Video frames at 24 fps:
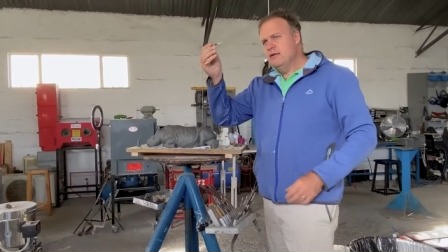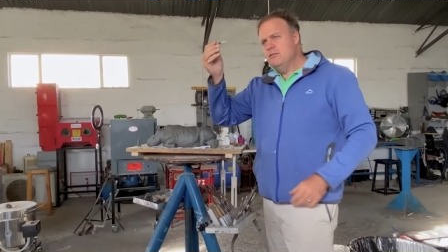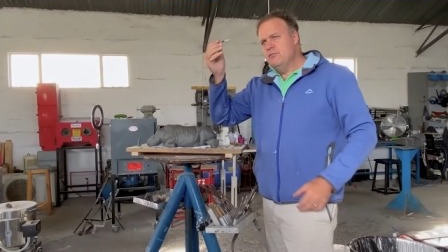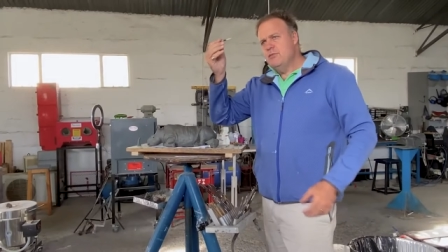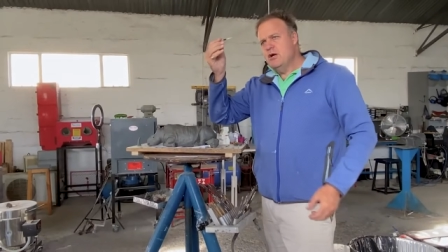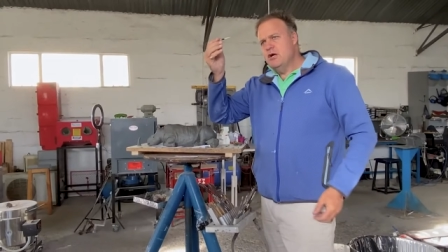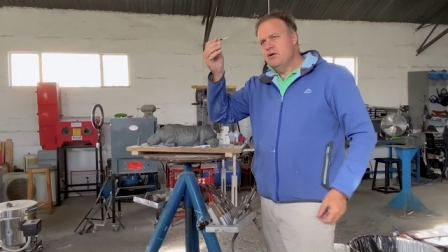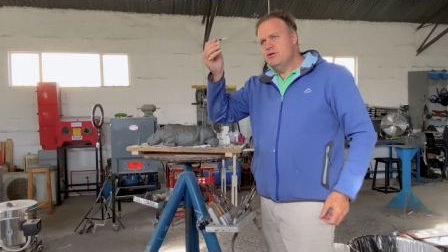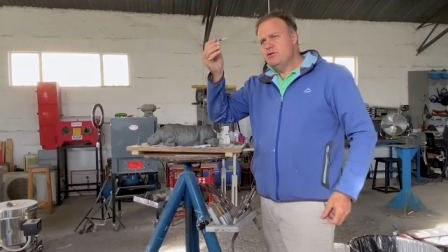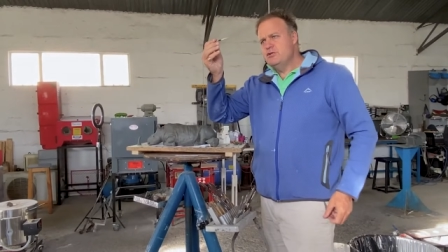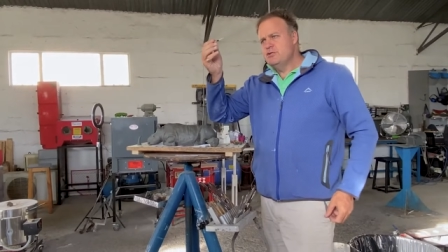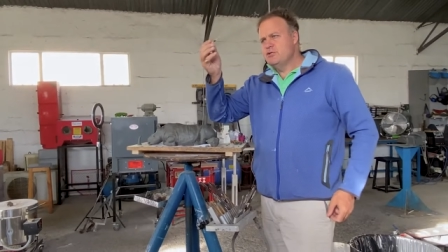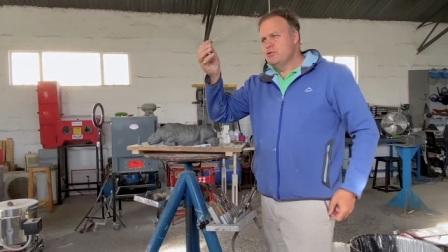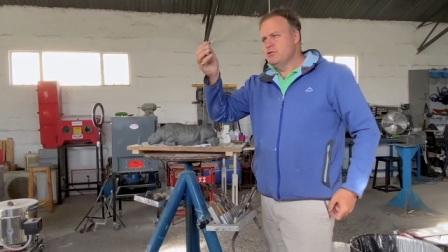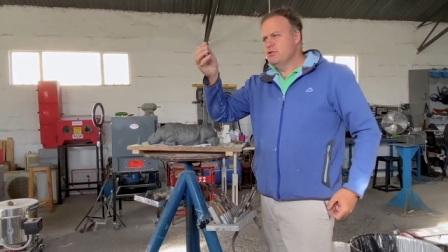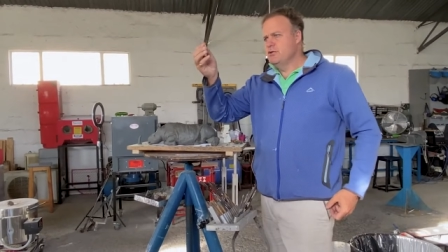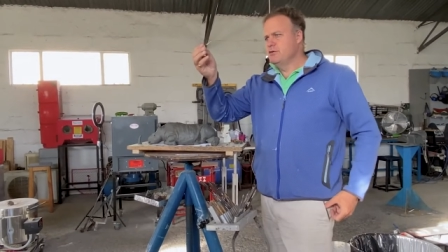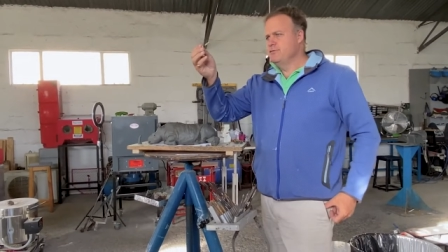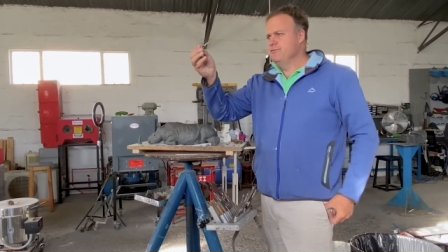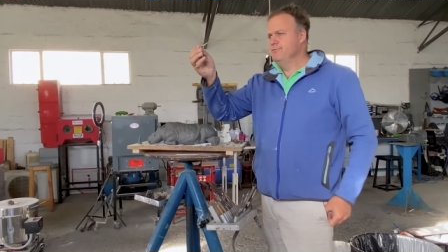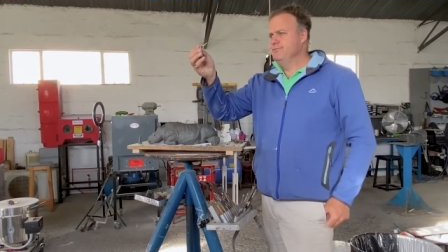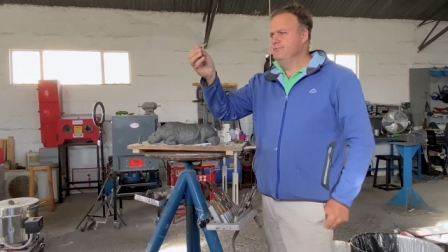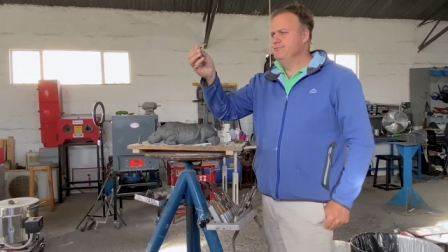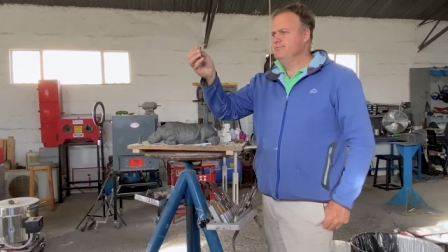most
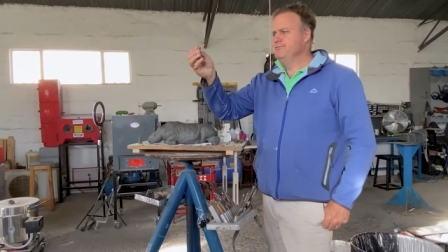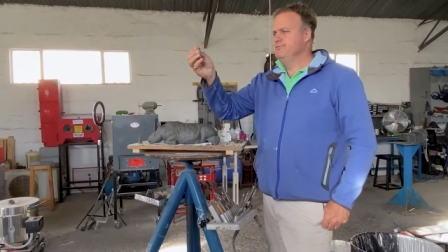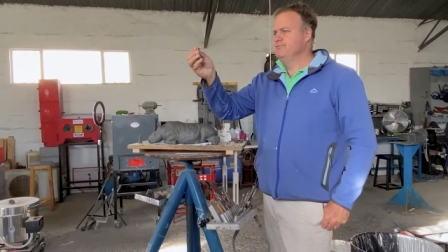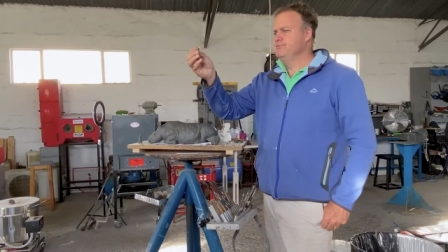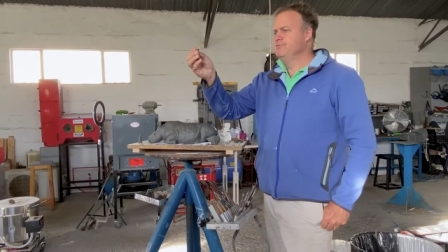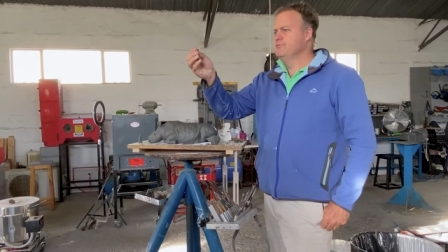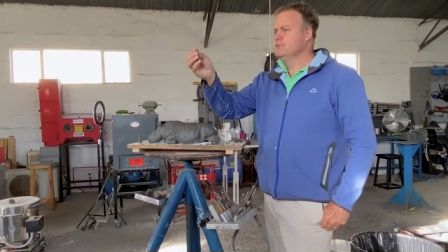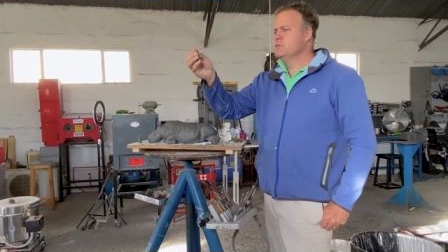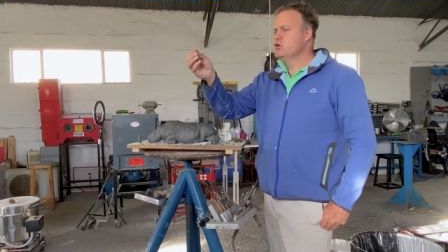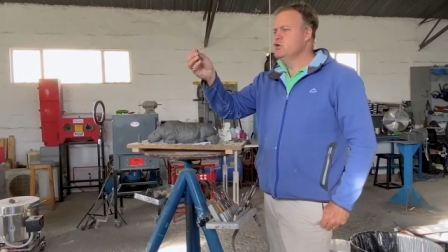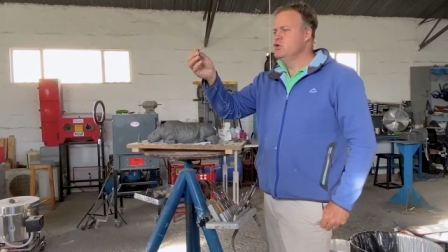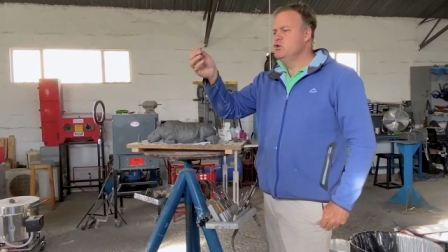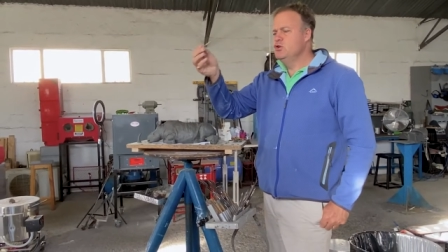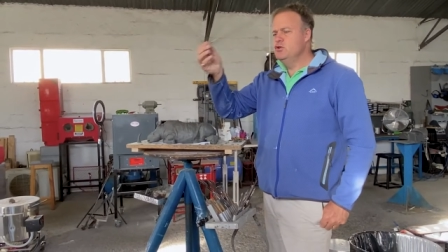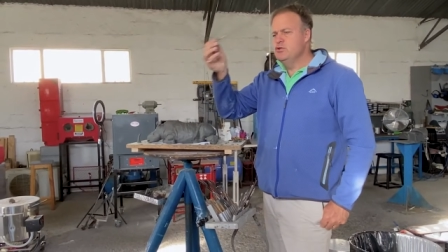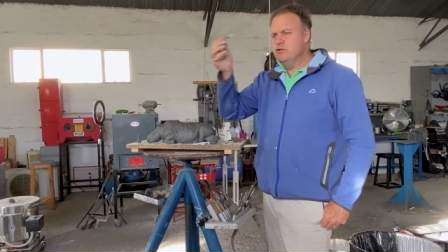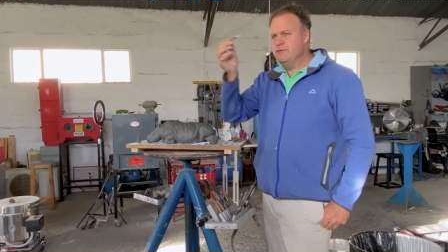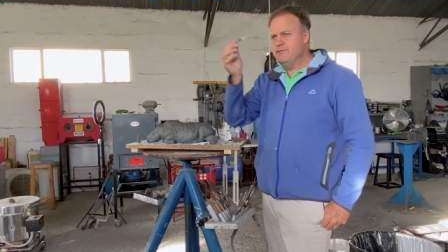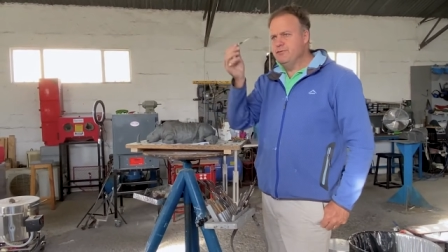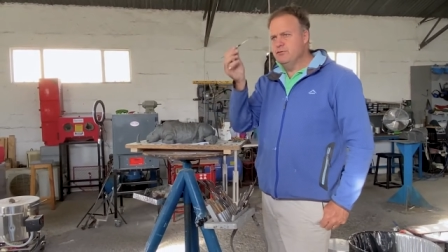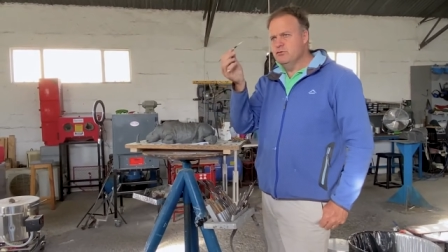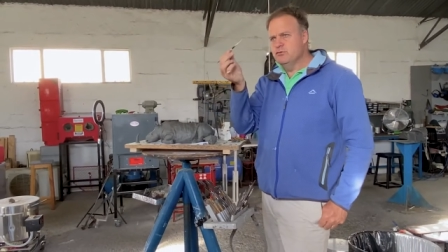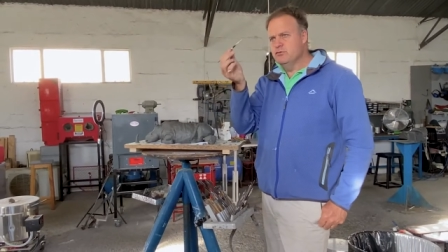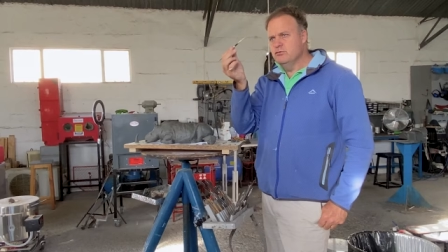
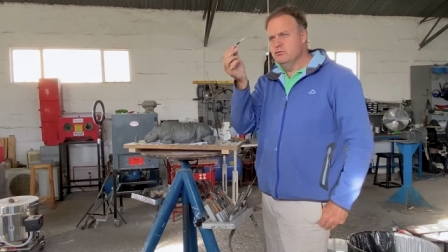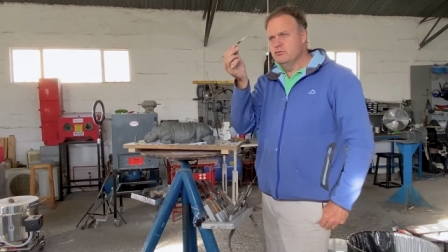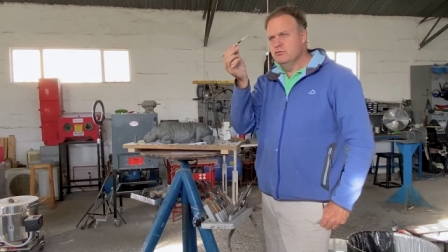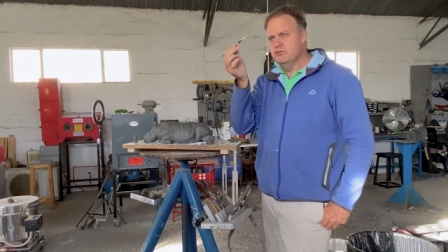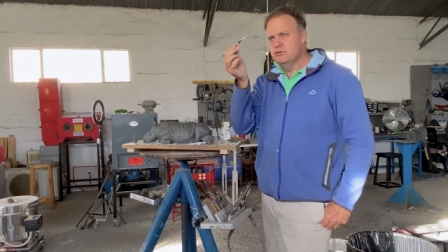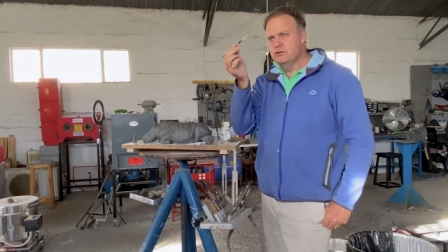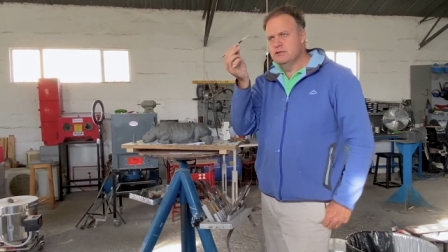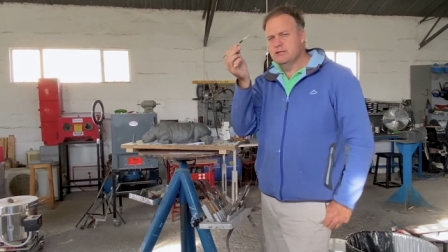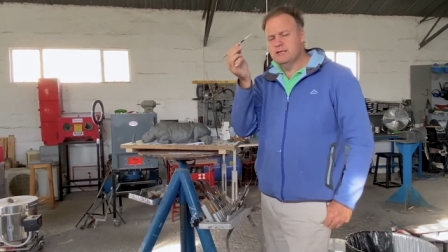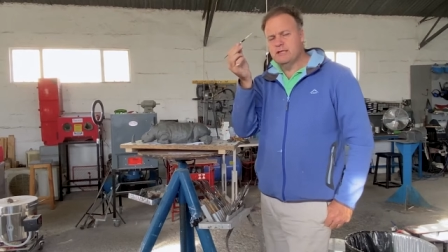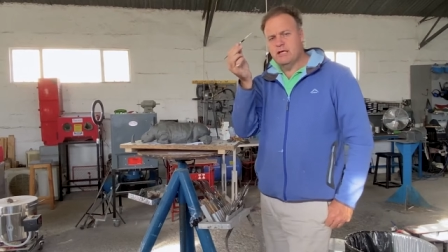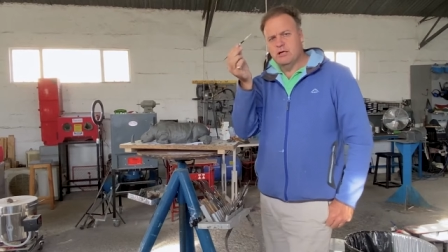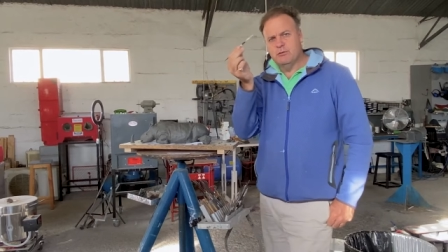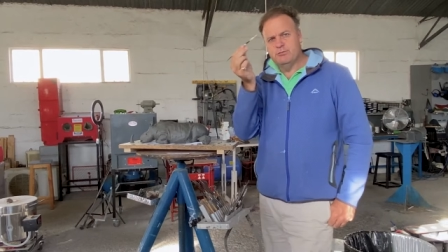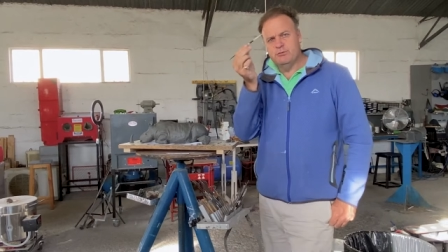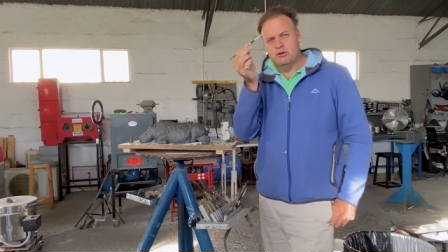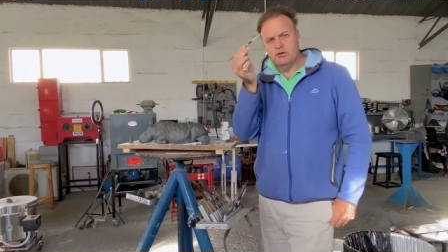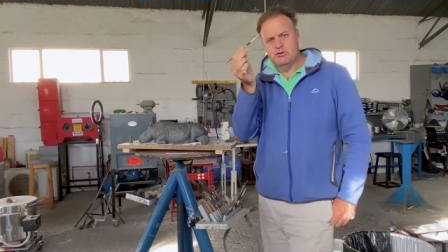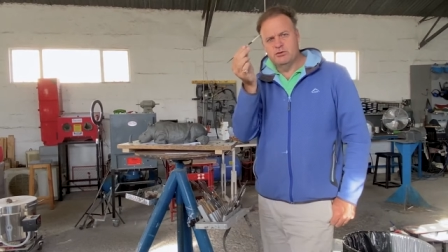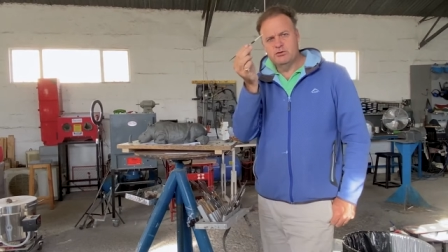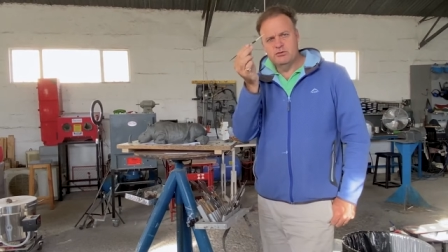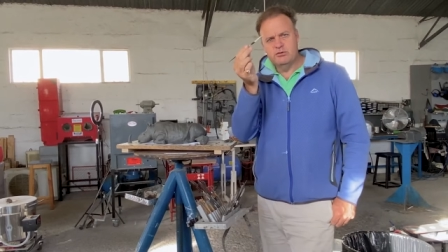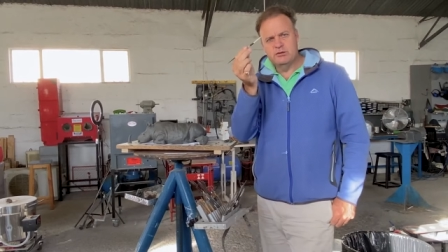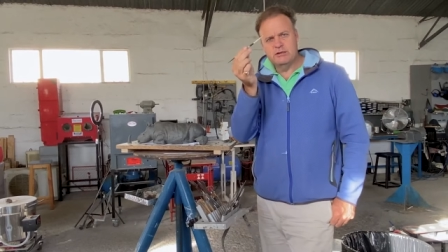useful sculpture
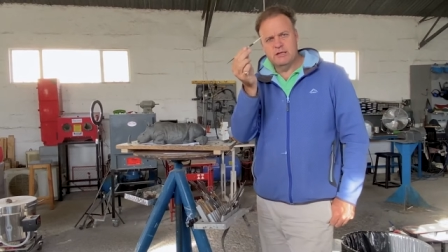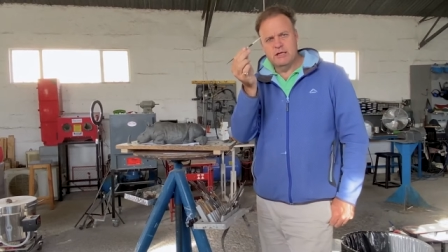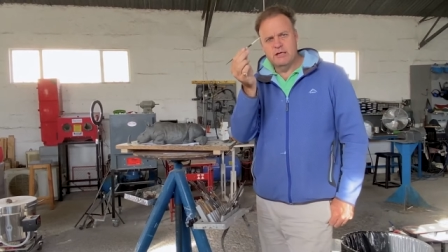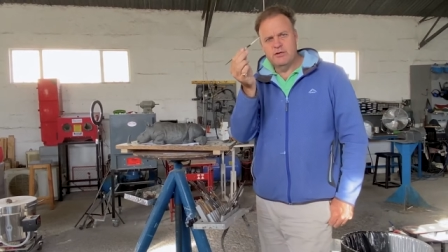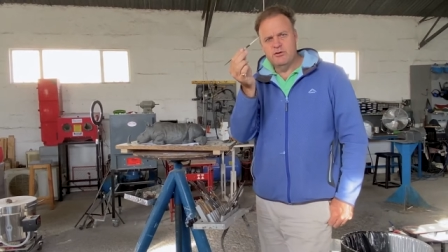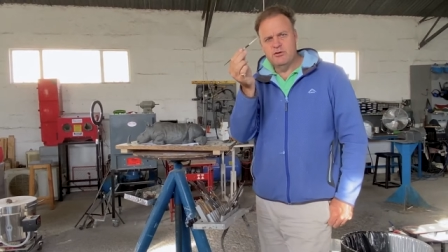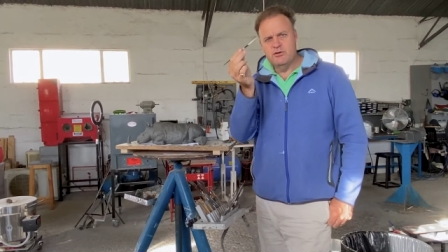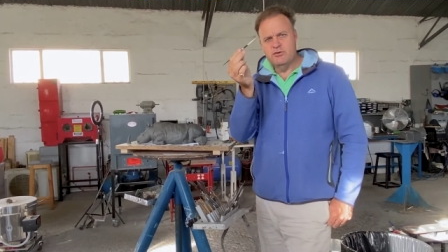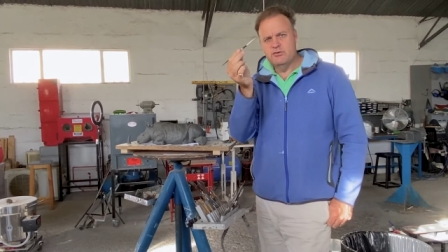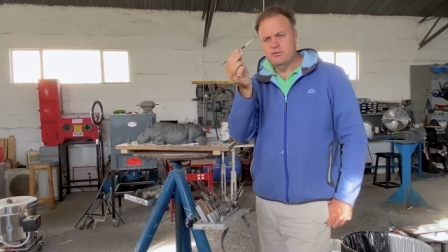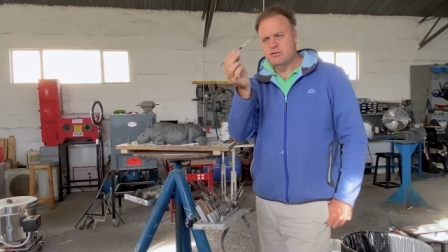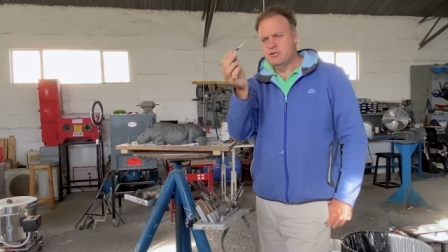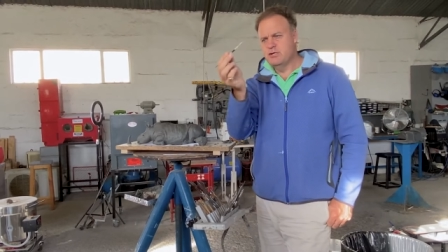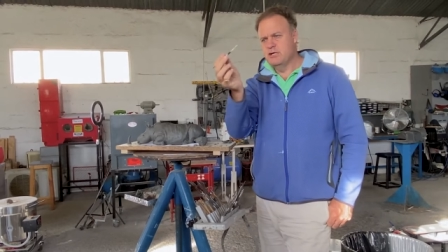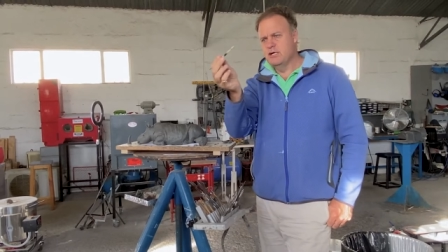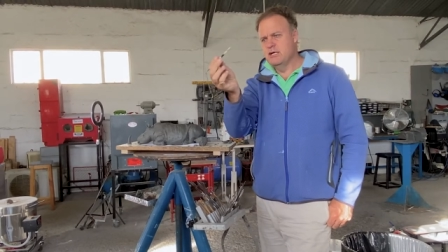tools I use